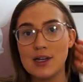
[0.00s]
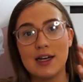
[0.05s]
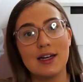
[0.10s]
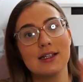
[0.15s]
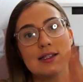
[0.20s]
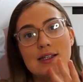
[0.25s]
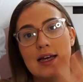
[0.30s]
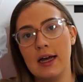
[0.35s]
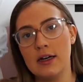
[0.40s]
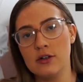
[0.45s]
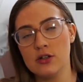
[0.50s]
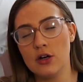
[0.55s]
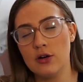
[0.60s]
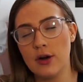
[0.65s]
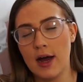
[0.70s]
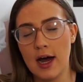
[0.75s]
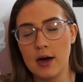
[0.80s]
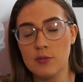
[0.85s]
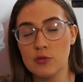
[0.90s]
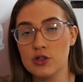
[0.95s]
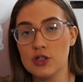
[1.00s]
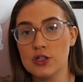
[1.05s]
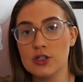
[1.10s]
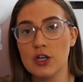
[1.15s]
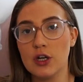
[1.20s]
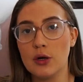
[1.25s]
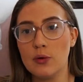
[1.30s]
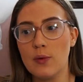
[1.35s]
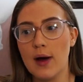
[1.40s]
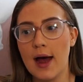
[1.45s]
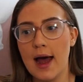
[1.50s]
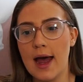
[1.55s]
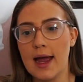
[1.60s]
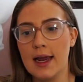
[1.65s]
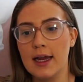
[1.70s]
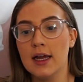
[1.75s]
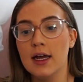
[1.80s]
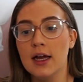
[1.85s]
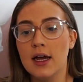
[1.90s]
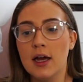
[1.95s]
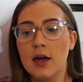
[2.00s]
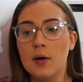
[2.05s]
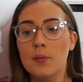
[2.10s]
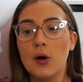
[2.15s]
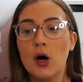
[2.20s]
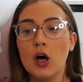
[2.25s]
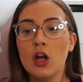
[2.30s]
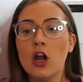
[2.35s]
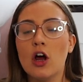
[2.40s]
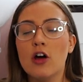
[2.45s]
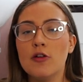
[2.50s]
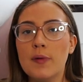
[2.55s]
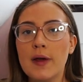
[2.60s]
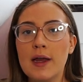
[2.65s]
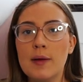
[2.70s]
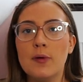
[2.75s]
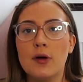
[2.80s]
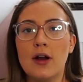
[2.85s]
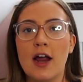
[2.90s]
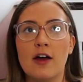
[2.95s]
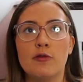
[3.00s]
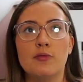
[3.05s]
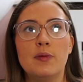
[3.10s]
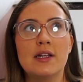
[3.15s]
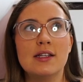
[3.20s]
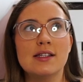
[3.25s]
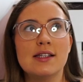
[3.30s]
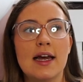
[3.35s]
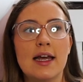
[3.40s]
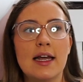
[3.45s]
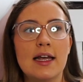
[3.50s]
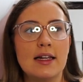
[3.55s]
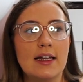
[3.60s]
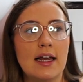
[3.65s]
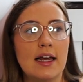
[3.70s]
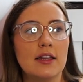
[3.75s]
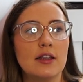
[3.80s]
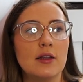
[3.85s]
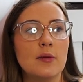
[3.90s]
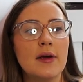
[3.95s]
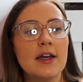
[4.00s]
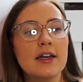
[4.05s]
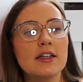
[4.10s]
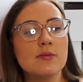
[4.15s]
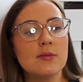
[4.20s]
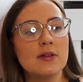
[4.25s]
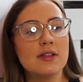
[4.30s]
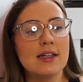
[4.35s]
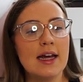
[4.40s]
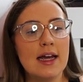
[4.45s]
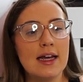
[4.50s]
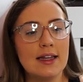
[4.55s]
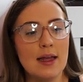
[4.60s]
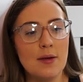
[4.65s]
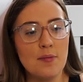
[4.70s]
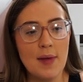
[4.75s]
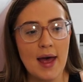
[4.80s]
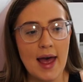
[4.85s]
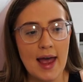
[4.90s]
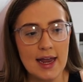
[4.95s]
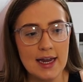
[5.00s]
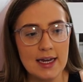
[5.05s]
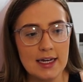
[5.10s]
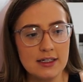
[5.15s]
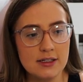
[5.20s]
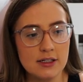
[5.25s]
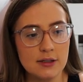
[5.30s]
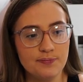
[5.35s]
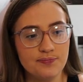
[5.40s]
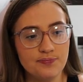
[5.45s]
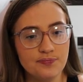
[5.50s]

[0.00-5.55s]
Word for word: Like I say, I don't know how much it's gonna weigh, but a lot of people have been saying that the biggest mistake they made